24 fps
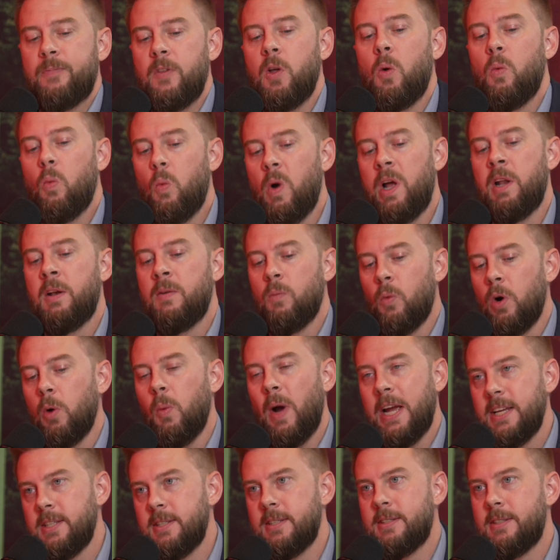When we're
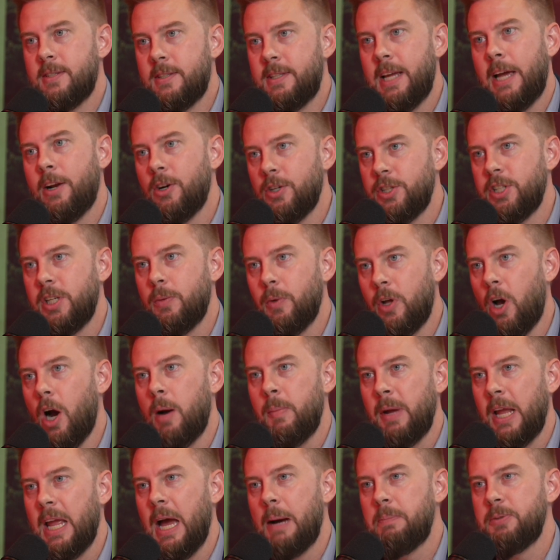waste to energy with
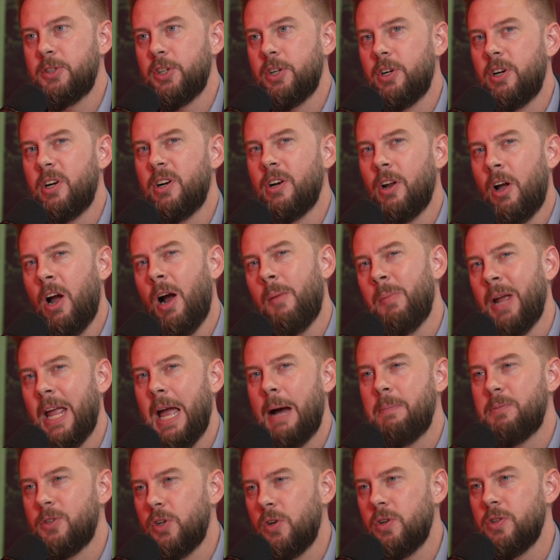carbon capture, and carbon
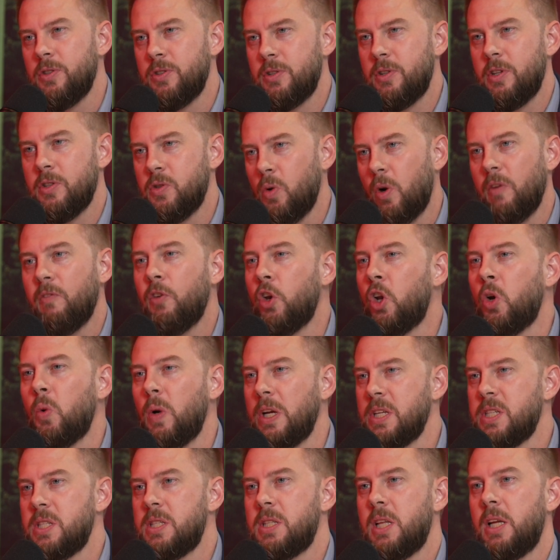capture is the sort of
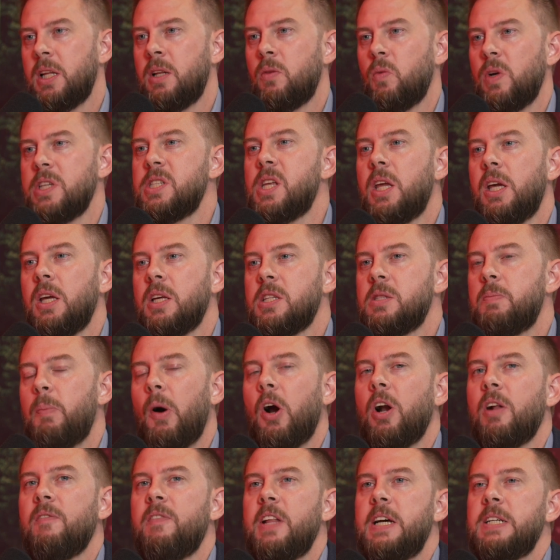newest and riskiest
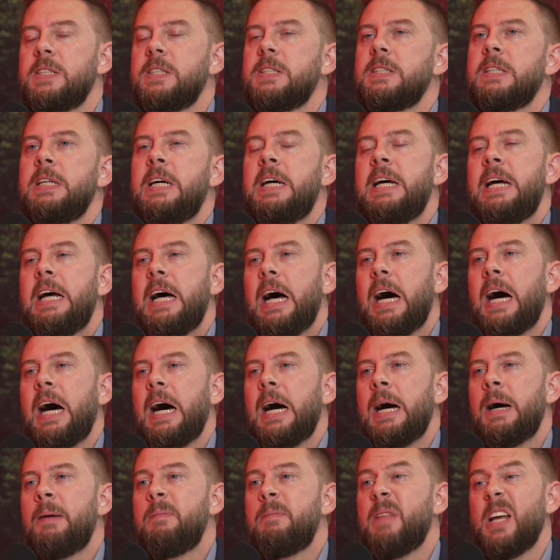part of this,
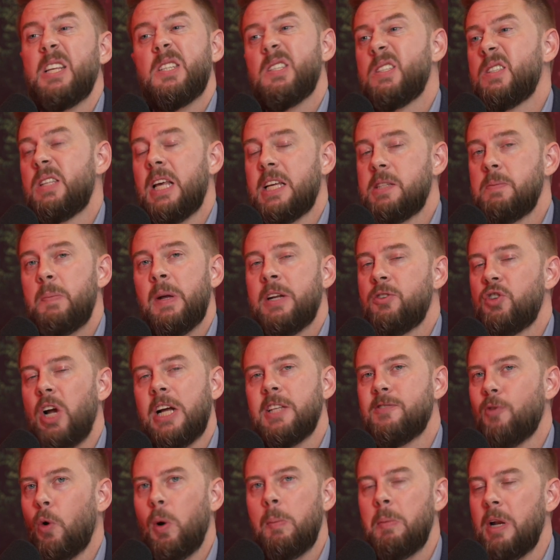that's been
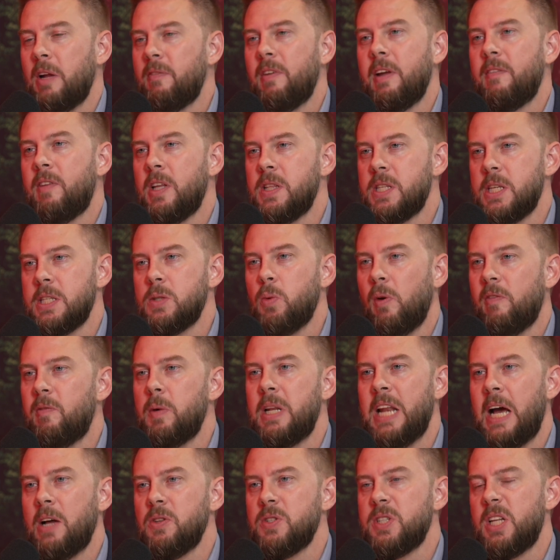transformative even since we've
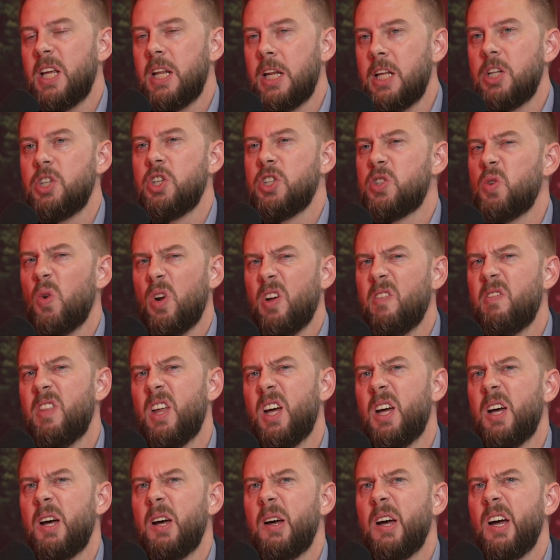announced it, and just sort of
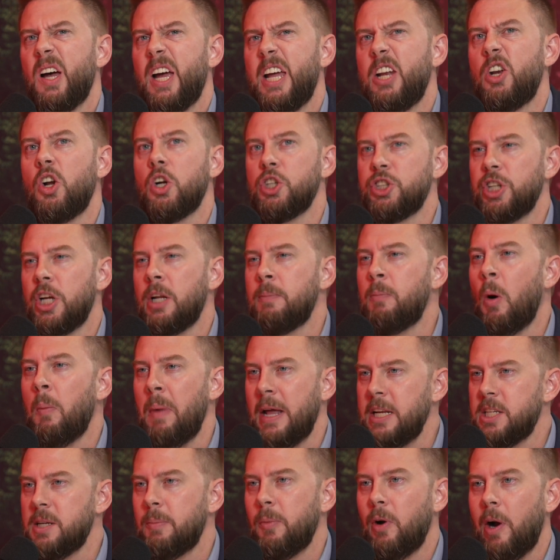the inertia and
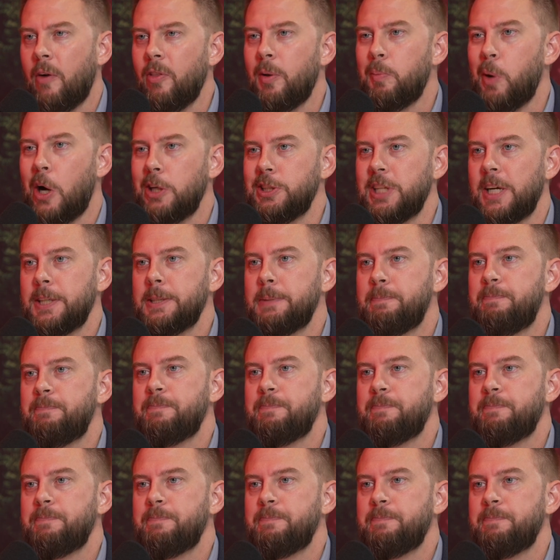momentum around the project.